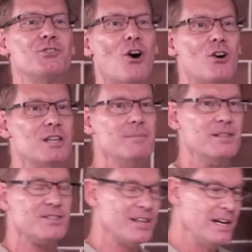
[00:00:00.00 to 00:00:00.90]

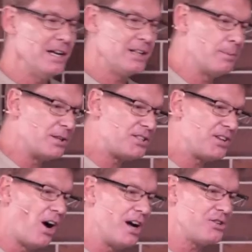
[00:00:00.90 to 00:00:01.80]
documents that were
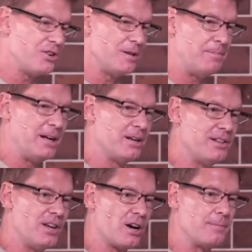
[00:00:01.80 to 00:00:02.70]
signed during the period of
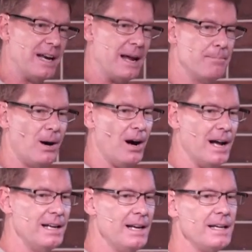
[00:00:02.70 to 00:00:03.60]
the Ottoman
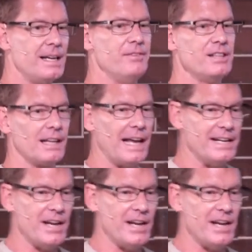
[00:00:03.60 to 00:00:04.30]
Empire, giving the land